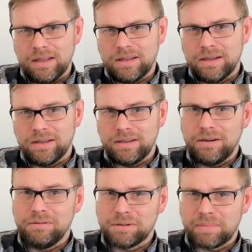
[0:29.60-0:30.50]
the
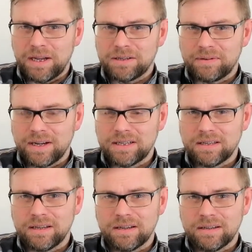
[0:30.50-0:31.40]
new space race,
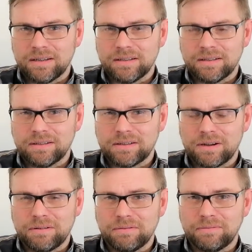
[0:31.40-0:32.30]

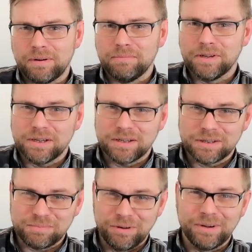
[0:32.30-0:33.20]
so from the
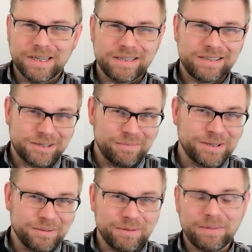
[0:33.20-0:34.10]
smallest
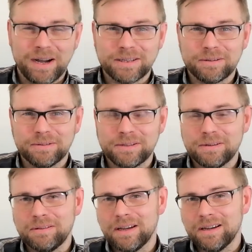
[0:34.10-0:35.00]
subatomic particle
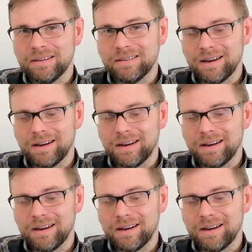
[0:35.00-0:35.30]
to the